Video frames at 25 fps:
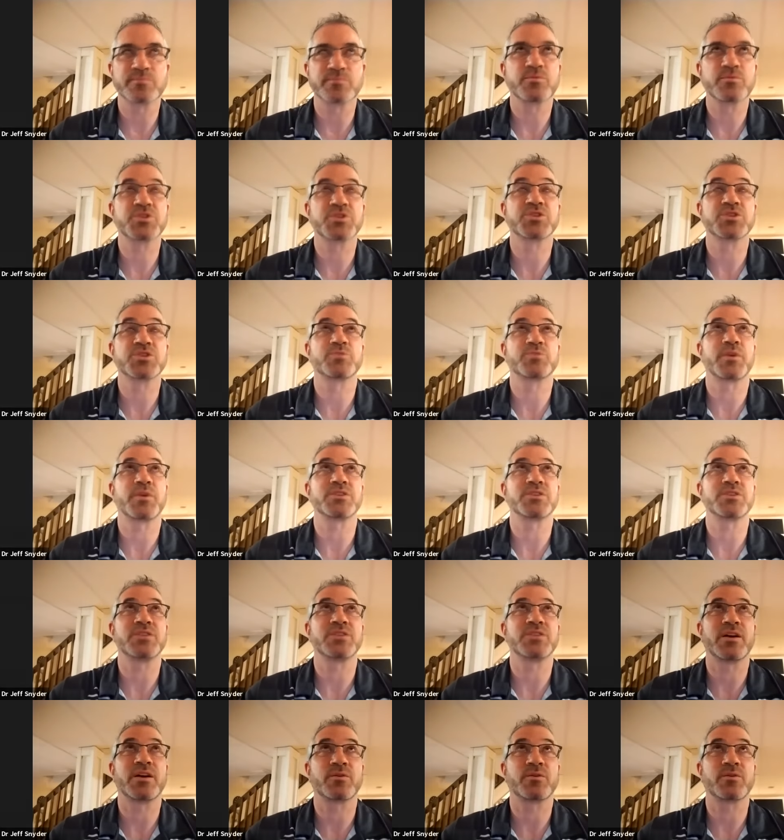what's the
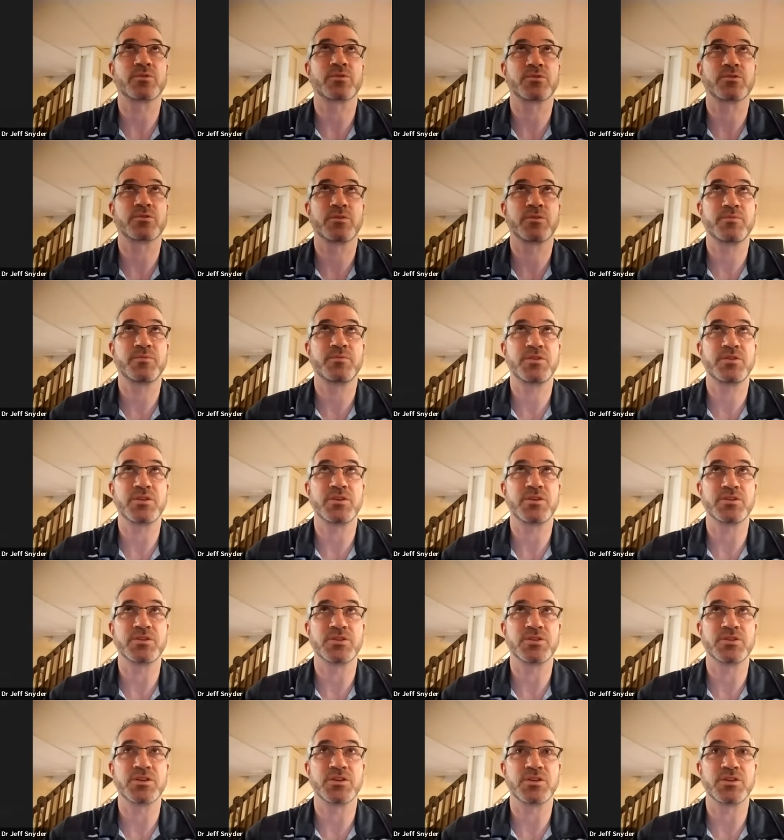spice now? Curcumin
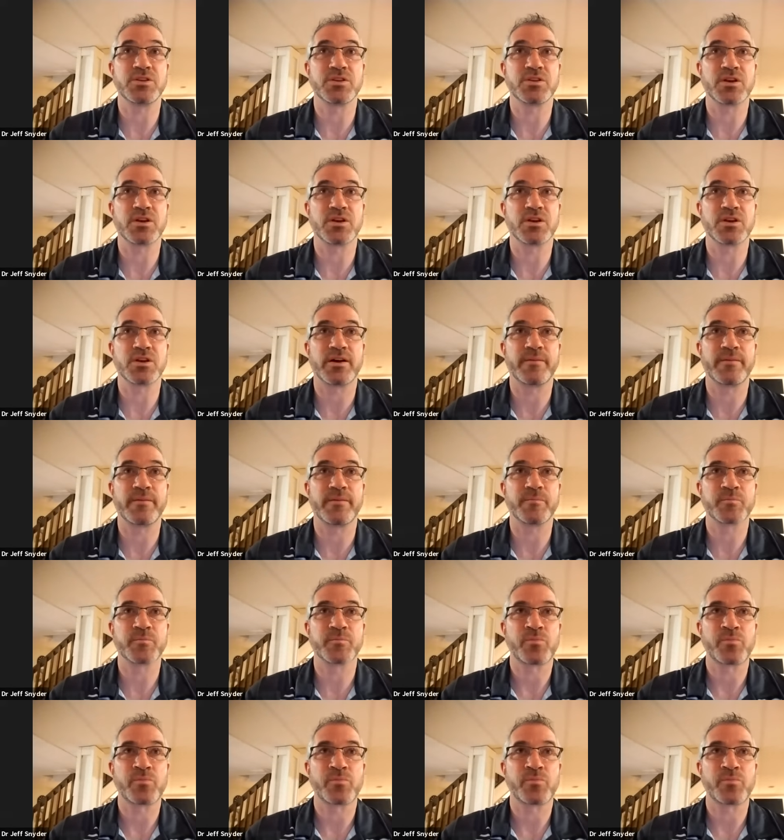is in um,